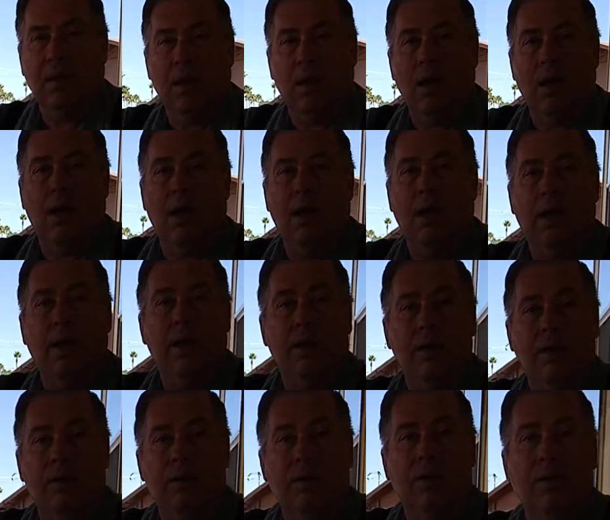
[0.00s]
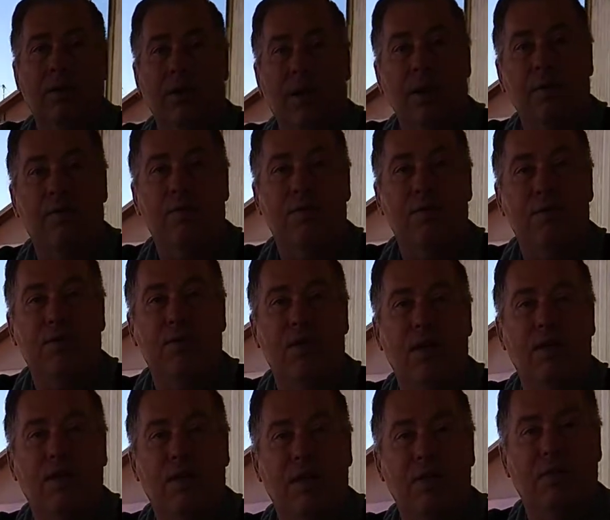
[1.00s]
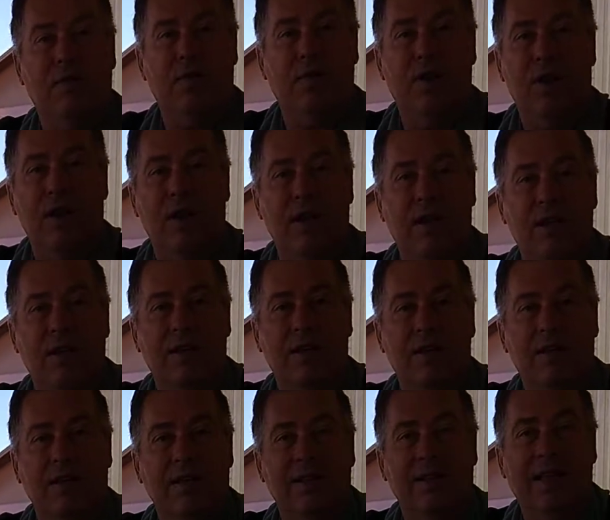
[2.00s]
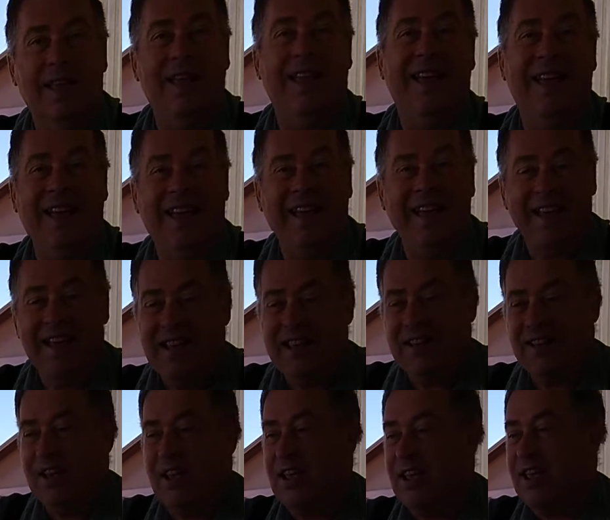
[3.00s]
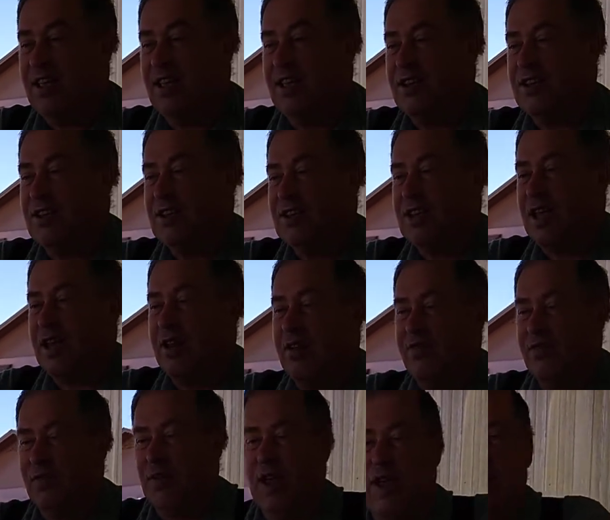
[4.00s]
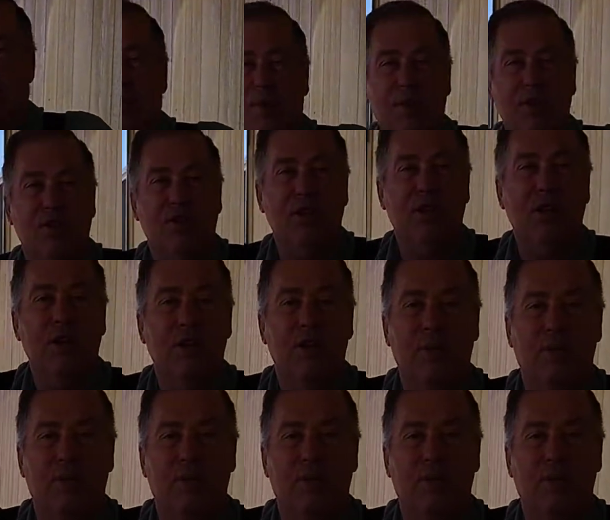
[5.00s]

I don't know. I haven't thought that far ahead. See, this is kind of fly by the seat of your